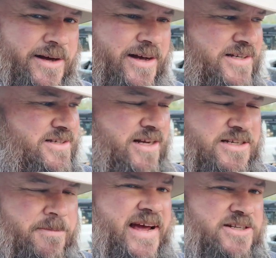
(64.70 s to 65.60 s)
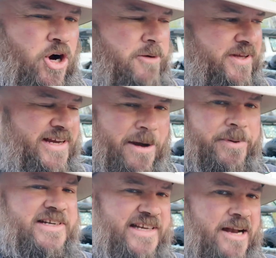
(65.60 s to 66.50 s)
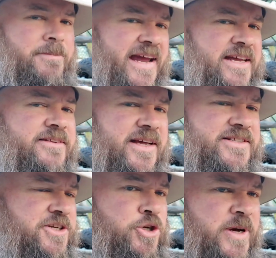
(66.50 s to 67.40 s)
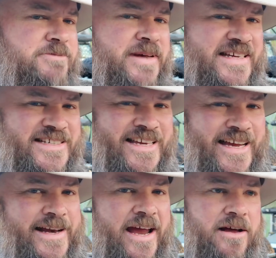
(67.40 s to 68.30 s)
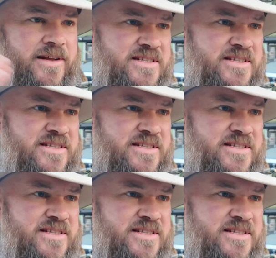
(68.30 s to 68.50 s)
It's about time that company started making things in USB-C now.